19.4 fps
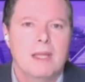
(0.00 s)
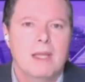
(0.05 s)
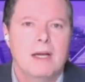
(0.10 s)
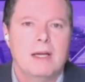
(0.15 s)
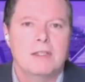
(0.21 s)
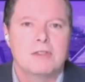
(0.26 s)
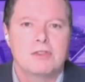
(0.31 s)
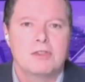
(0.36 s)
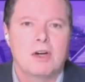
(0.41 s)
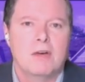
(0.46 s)

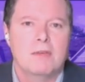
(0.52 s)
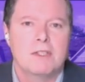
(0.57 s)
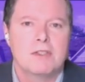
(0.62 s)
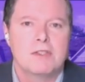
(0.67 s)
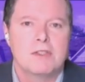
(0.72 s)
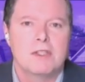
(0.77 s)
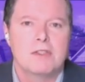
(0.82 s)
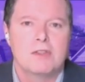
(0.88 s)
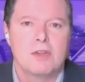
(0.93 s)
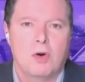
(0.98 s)
uh,
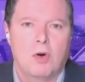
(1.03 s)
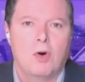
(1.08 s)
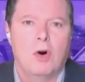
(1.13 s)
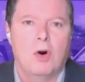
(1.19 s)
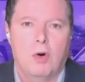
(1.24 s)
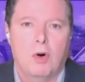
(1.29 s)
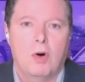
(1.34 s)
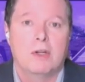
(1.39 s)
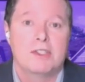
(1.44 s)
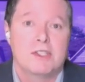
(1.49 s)
services or
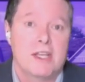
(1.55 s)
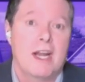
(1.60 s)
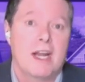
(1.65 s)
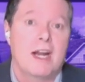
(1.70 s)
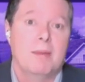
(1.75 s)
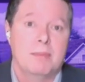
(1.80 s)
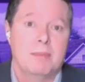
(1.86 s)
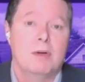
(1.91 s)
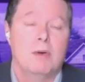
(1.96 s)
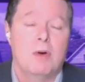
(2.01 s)
or
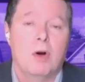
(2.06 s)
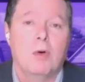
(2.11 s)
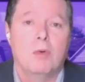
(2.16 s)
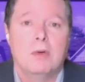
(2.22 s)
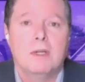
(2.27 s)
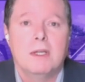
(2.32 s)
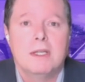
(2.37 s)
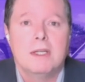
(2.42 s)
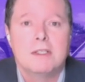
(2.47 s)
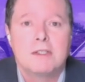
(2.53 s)
set up their
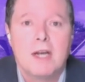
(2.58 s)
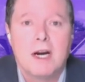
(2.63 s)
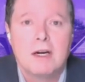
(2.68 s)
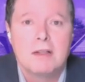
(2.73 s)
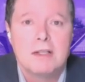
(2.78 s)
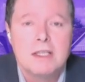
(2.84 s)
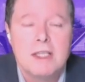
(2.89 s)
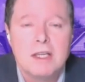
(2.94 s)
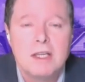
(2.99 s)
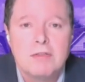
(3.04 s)
own
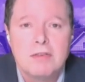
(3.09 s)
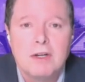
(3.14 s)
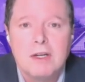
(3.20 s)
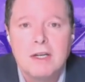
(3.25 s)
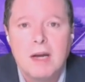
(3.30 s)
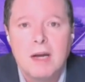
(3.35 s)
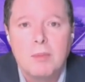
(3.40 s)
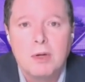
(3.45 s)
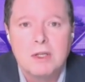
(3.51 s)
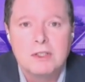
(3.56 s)
entirely different
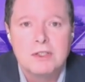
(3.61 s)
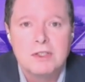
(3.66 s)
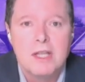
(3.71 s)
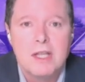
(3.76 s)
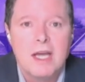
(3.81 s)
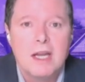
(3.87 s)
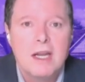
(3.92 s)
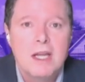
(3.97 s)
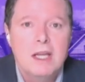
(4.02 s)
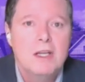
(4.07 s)
networks and
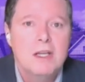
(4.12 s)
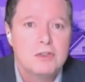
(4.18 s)
that.